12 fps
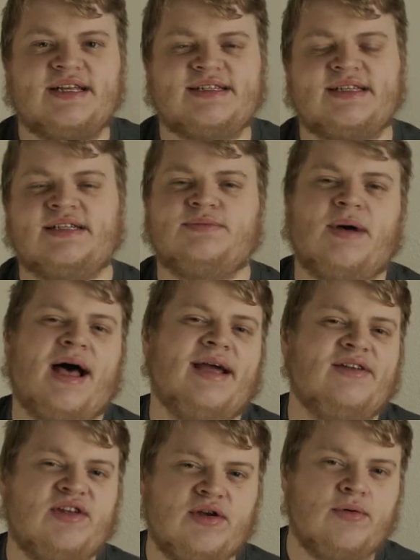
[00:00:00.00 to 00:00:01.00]
distance
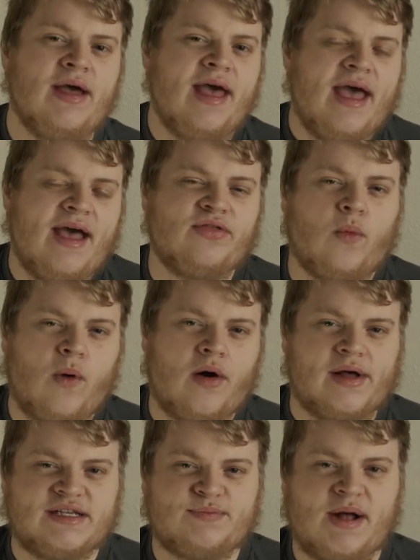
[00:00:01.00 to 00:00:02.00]
behind you and the
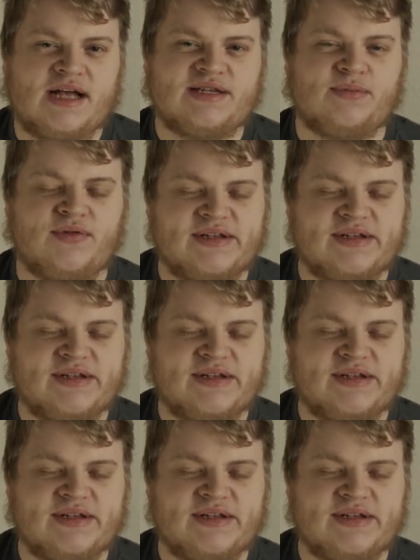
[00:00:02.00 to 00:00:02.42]
wall as possible.